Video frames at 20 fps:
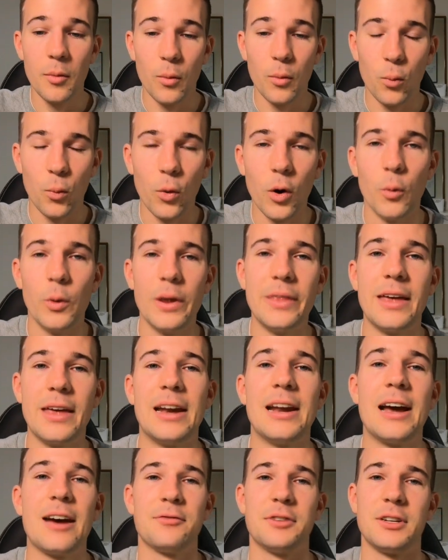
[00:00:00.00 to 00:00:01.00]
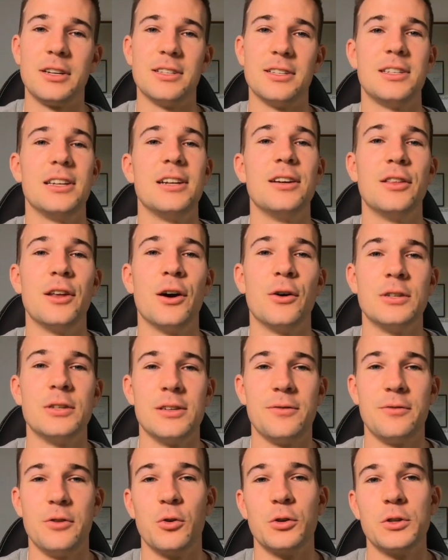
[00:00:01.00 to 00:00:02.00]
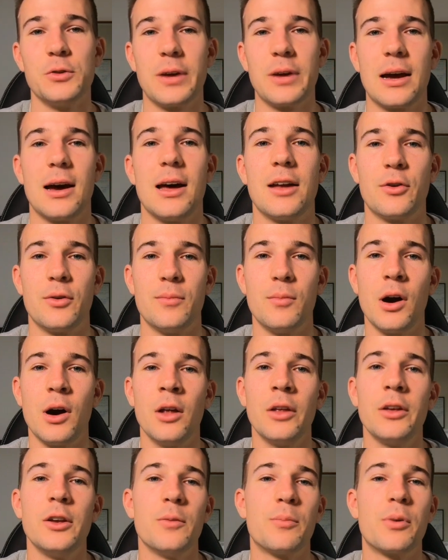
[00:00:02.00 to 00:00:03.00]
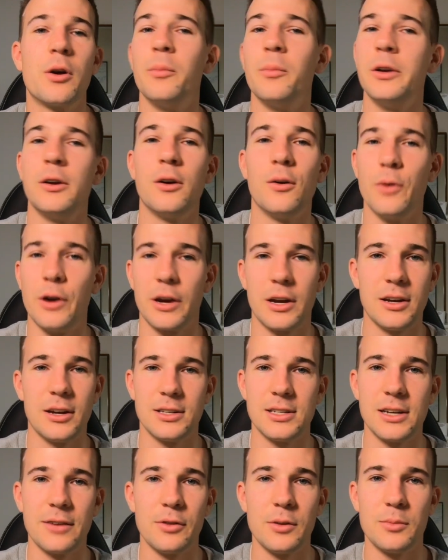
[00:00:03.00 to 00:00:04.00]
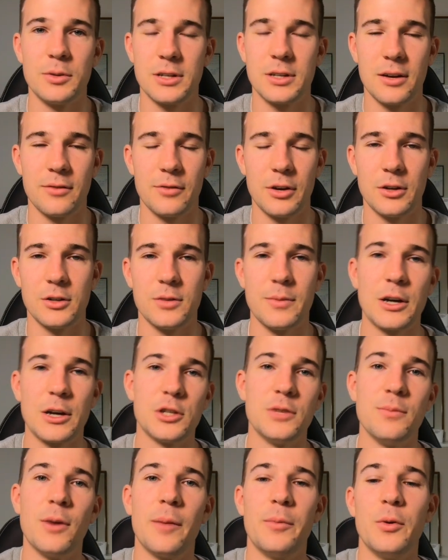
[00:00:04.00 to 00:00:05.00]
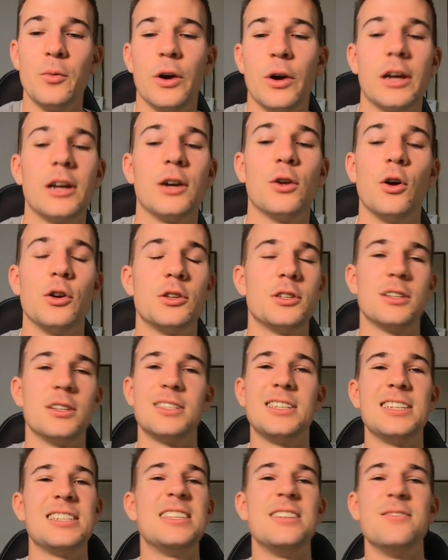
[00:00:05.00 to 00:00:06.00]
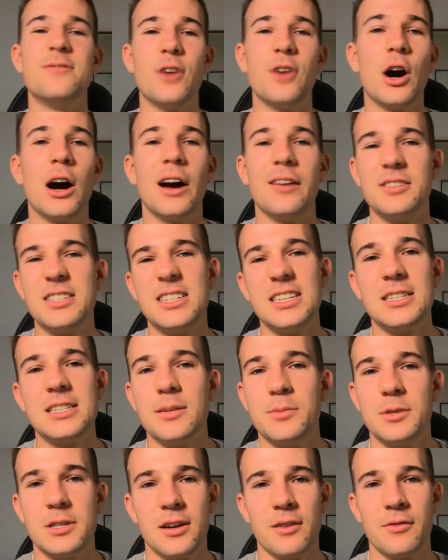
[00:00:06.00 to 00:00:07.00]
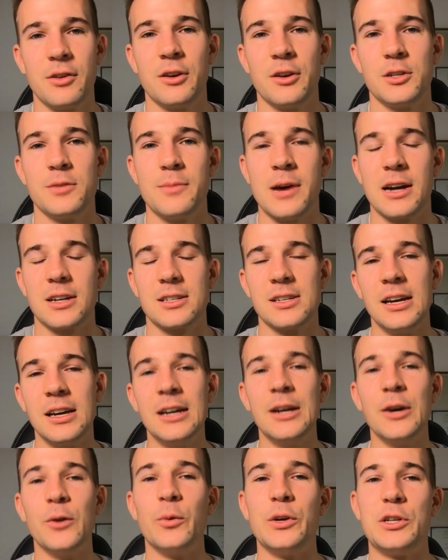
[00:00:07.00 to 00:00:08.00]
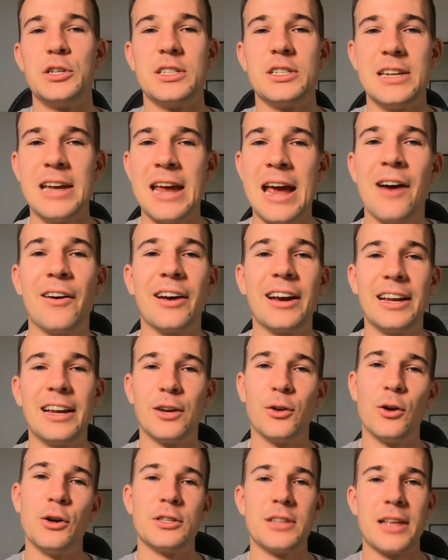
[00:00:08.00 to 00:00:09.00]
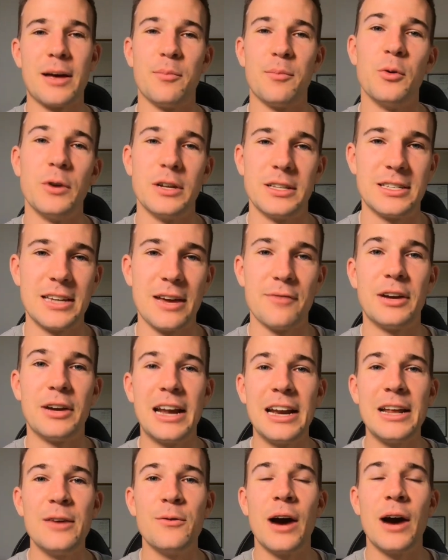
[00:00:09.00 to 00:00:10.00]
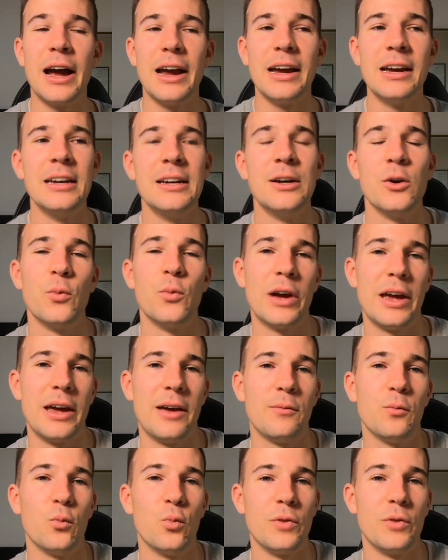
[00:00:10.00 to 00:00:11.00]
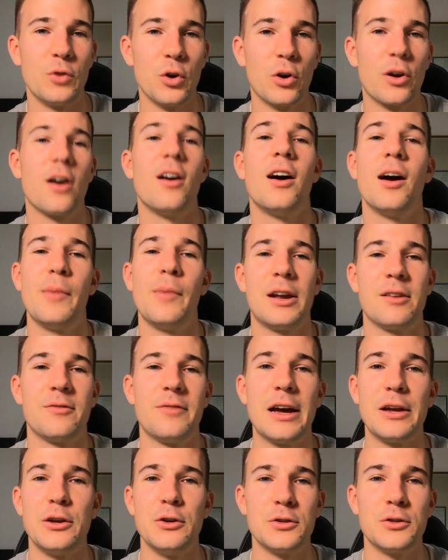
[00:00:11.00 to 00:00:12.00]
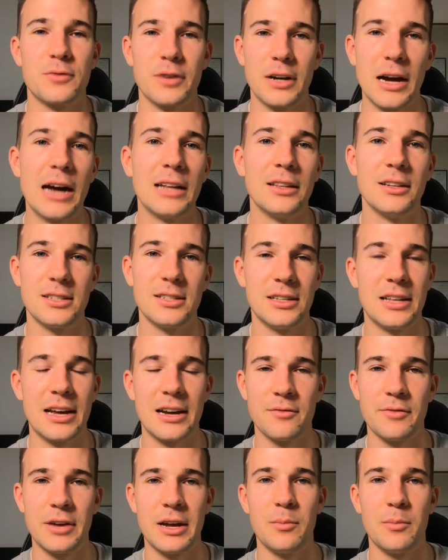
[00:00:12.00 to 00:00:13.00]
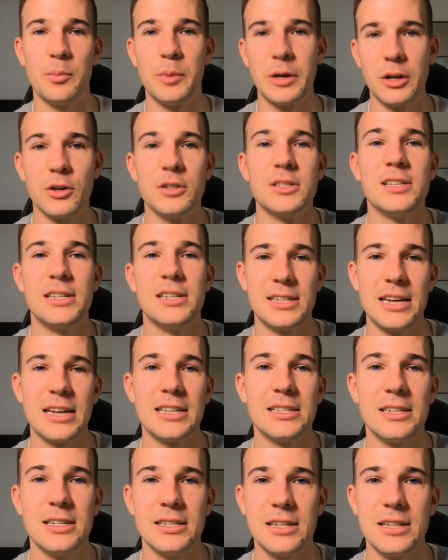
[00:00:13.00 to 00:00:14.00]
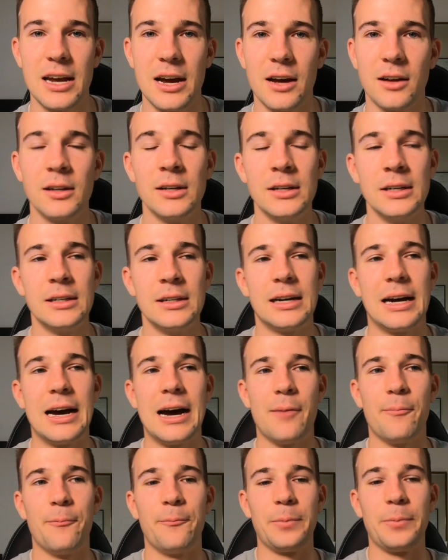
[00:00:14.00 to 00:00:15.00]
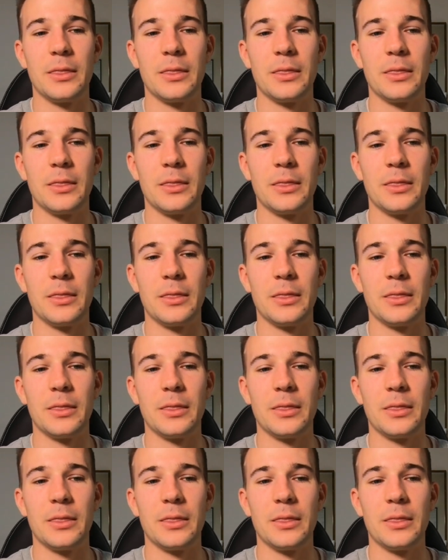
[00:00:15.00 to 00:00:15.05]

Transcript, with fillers: what we then have to consider though is if you're doing a 100 miler, you're probably not working at 70% of VO2 max. You might be working closer to 65, 60% of VO2 max, which is now getting close to that 0.7 anyway, where we've got a high amount of fat use regardless in that event because the intensity is down. Um,